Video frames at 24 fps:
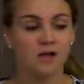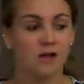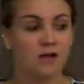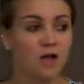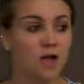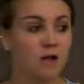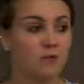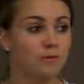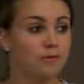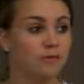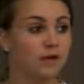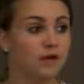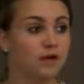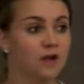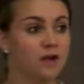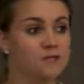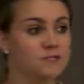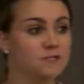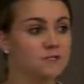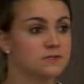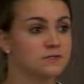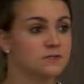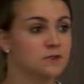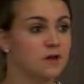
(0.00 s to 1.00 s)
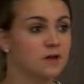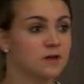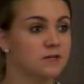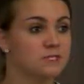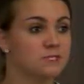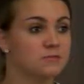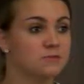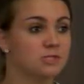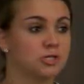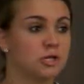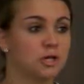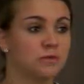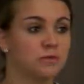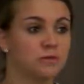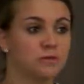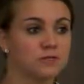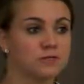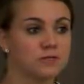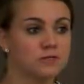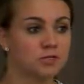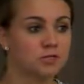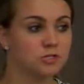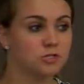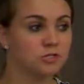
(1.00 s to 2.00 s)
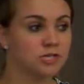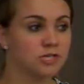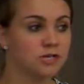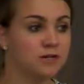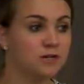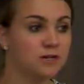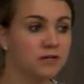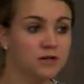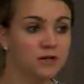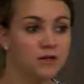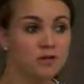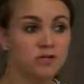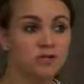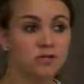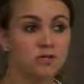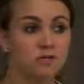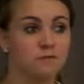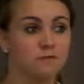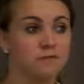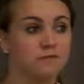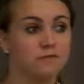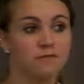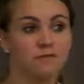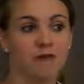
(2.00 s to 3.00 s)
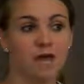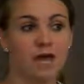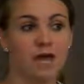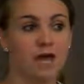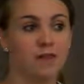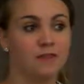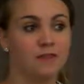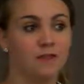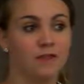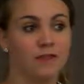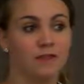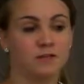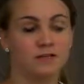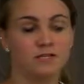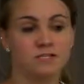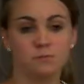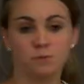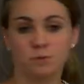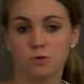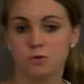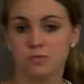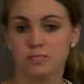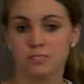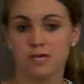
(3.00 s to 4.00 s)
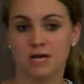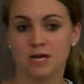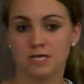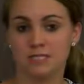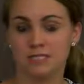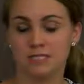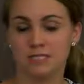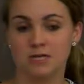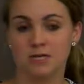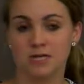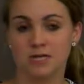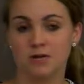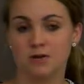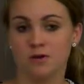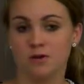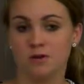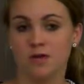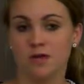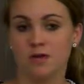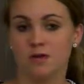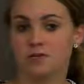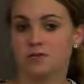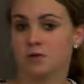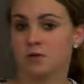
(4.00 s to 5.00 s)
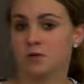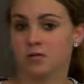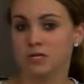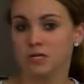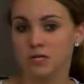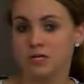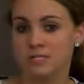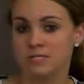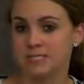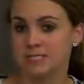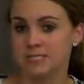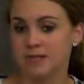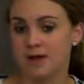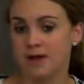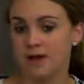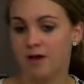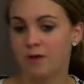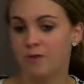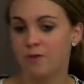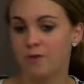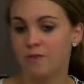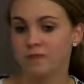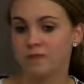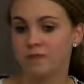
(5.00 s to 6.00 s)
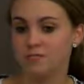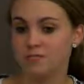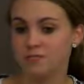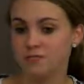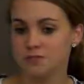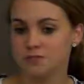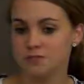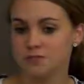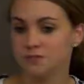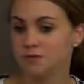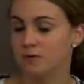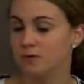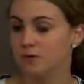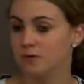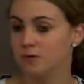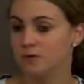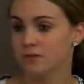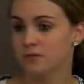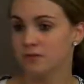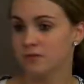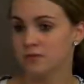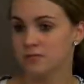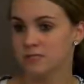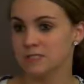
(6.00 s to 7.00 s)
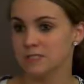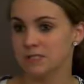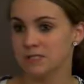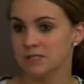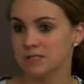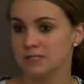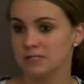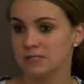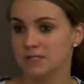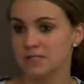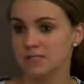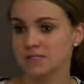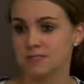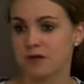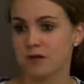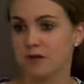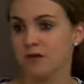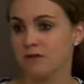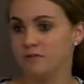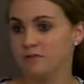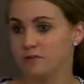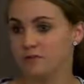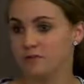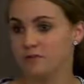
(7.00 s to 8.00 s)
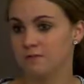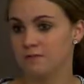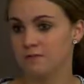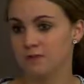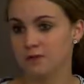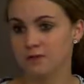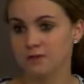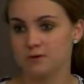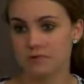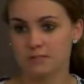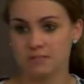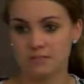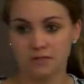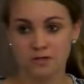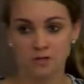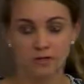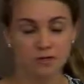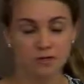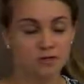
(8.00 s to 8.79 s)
And then I also saw some general surgery. So if you've ever had like a sports accident or like torn an ACL, when they do those things, I saw a few of those.